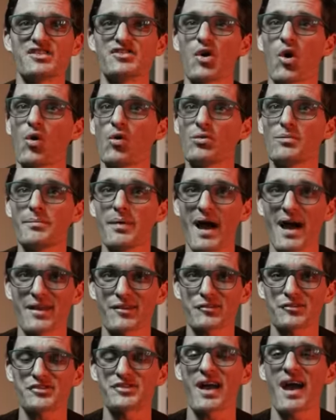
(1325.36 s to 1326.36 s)
his own
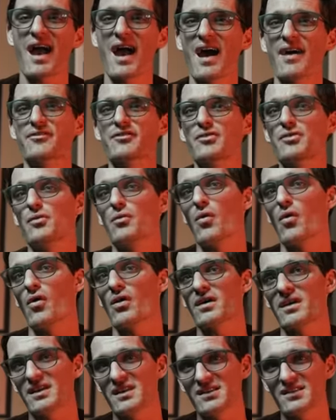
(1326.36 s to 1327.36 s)
battles after the
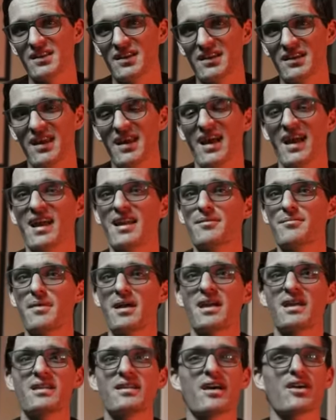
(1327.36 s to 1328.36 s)
war ended and
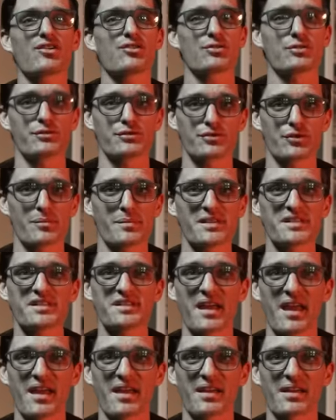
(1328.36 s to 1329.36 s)
made a crucial
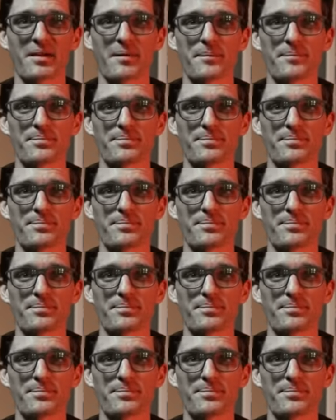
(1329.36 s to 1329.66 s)
mistake.